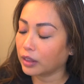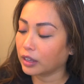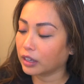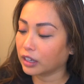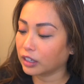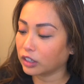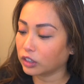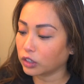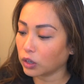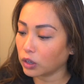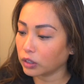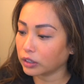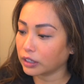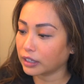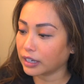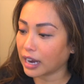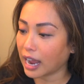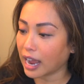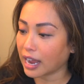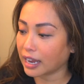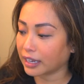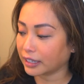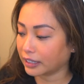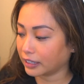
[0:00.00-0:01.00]
consultant
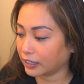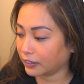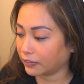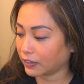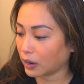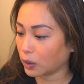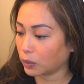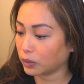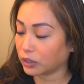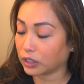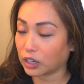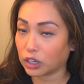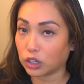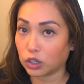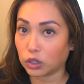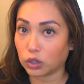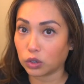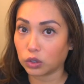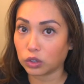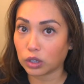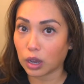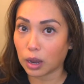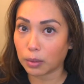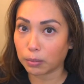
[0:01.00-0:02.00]
asked if I was gonna
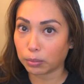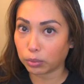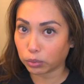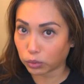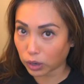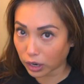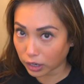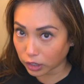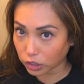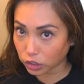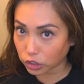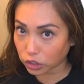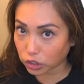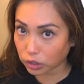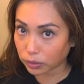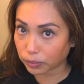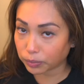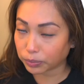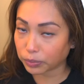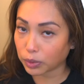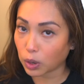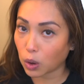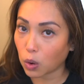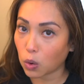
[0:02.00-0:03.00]
use a brush
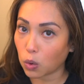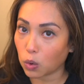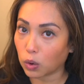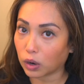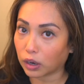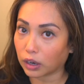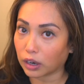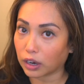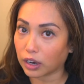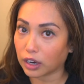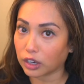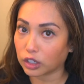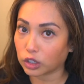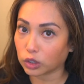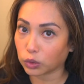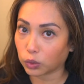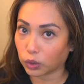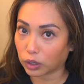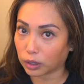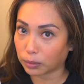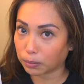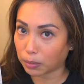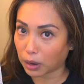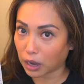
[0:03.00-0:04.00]
or a
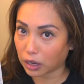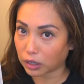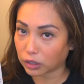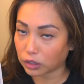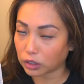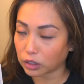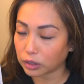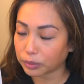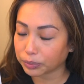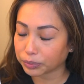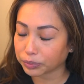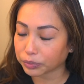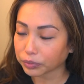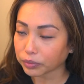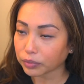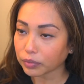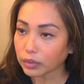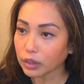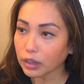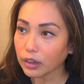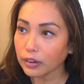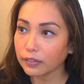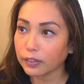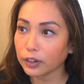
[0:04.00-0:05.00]
squirt bottle.
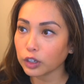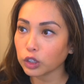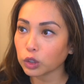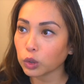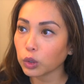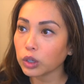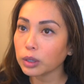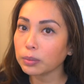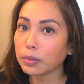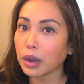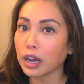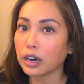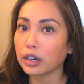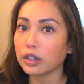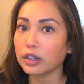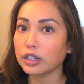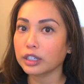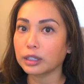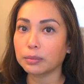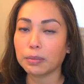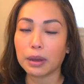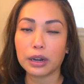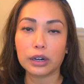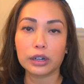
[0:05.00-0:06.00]
For a squirt bottle,
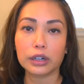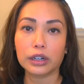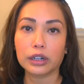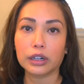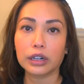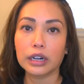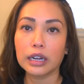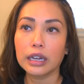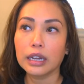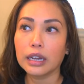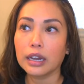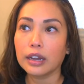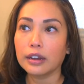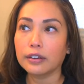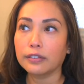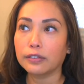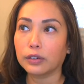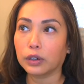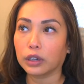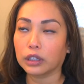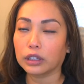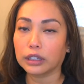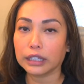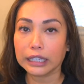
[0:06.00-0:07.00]
it's better
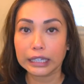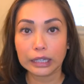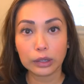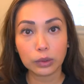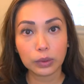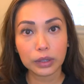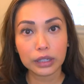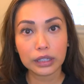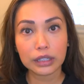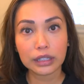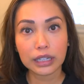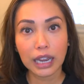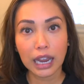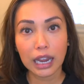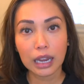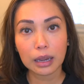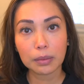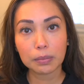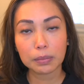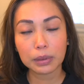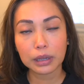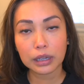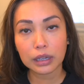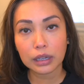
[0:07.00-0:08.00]
for liquid
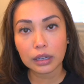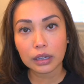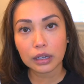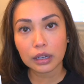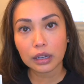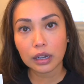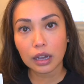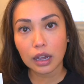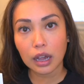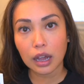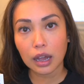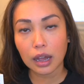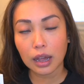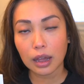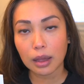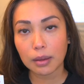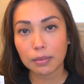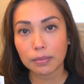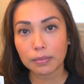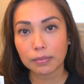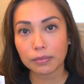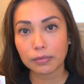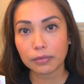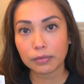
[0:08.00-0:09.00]
type
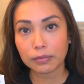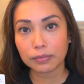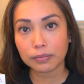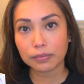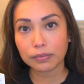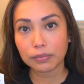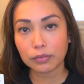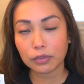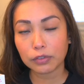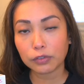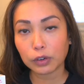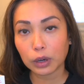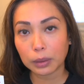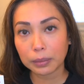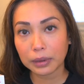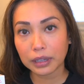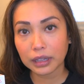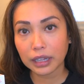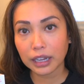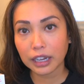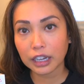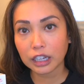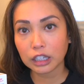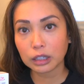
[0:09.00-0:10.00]

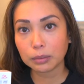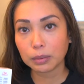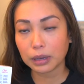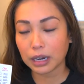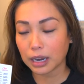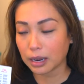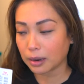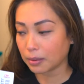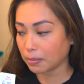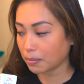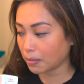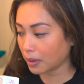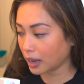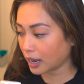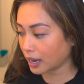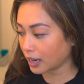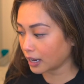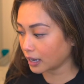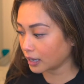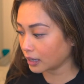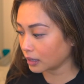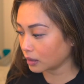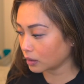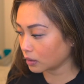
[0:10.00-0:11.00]
formulas, but in
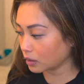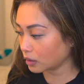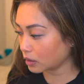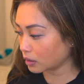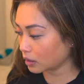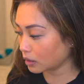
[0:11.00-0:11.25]
my